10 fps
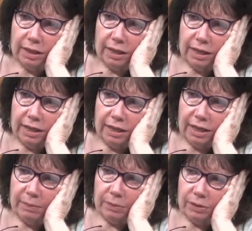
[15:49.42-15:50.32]
in
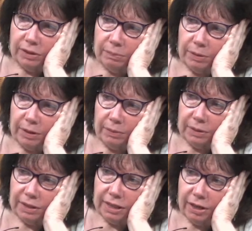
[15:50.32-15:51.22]
neighborhoods that probably would have
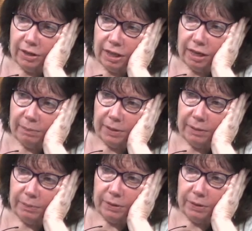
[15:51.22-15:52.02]
scared a lot of people.